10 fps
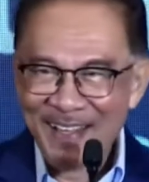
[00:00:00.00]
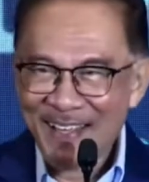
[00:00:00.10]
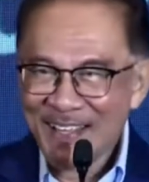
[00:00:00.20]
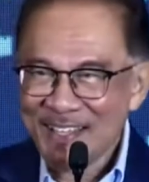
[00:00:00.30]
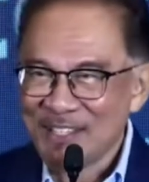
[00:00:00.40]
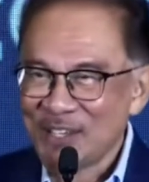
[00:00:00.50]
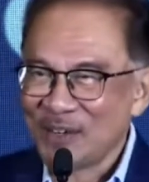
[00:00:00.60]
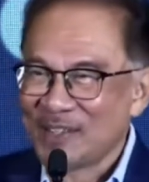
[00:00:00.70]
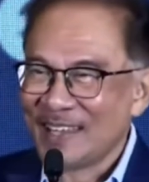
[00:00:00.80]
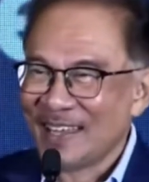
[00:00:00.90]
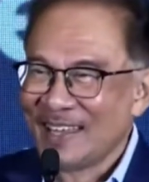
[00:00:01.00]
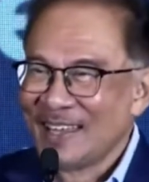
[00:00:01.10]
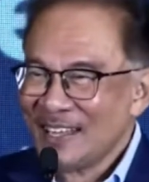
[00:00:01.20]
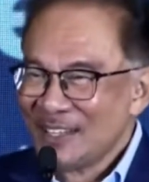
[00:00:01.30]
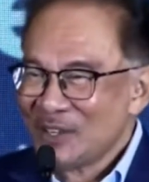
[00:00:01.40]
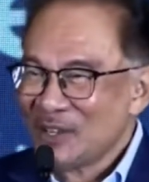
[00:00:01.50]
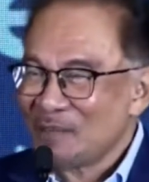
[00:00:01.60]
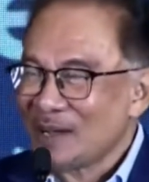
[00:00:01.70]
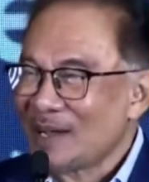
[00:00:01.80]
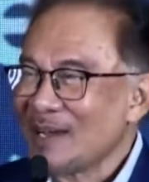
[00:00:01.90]
so that
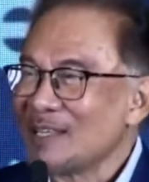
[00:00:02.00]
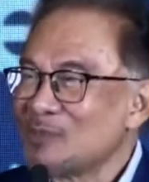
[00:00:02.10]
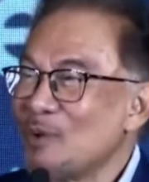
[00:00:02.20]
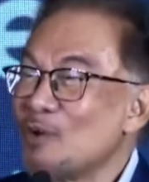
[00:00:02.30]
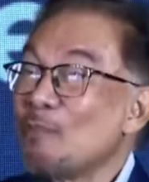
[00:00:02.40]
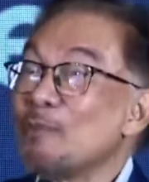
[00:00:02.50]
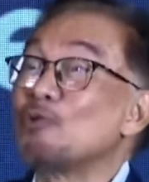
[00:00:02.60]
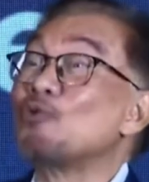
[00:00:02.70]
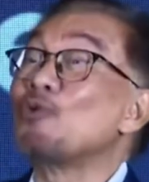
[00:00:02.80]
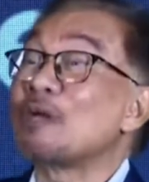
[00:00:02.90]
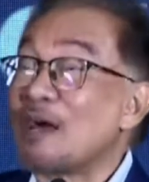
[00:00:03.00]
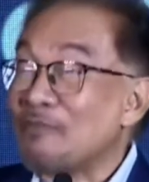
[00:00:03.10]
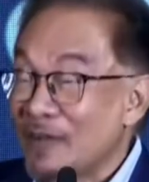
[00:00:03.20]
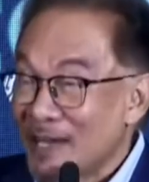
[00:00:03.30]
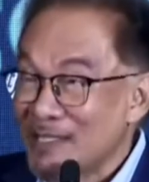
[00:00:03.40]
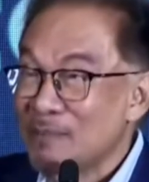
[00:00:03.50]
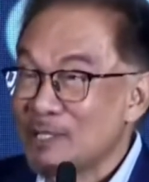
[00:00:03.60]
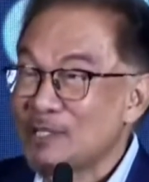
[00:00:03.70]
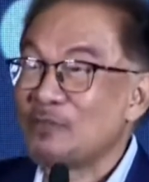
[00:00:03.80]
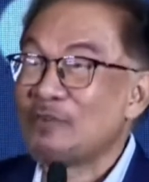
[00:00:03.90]
my colleagues will not be too rough against the
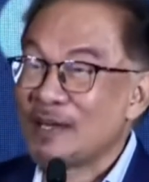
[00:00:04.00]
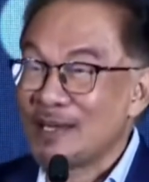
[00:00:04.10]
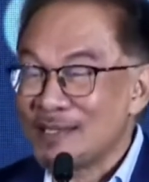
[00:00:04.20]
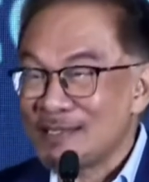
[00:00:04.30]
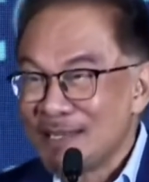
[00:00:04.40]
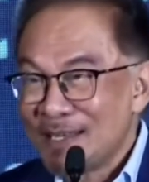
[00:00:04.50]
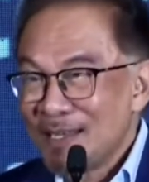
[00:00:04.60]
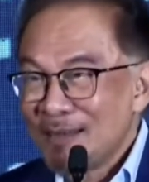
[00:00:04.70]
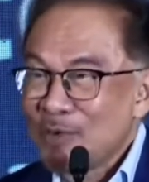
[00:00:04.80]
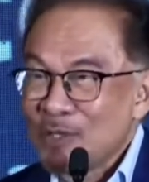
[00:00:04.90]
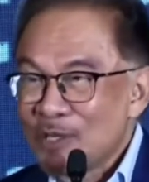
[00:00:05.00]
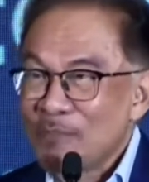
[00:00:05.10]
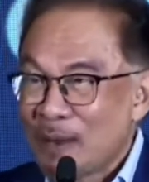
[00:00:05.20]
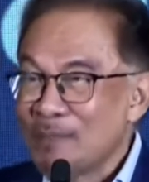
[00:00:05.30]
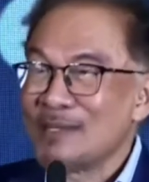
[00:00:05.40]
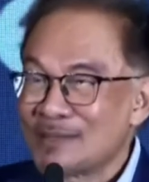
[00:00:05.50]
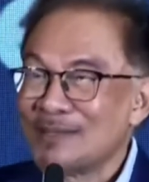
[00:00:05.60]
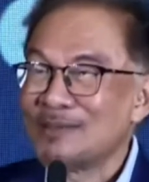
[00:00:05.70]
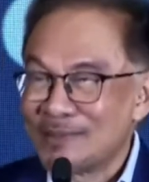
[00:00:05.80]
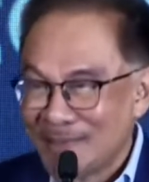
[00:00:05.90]
Minister of Finance, because the Prime Minister
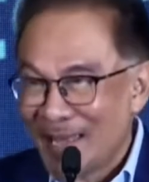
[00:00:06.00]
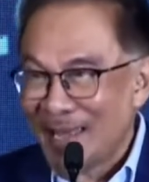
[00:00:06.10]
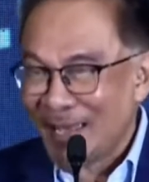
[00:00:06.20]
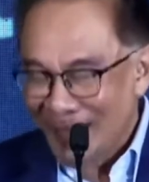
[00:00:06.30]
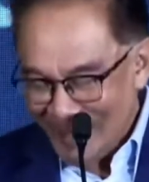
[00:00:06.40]
was there.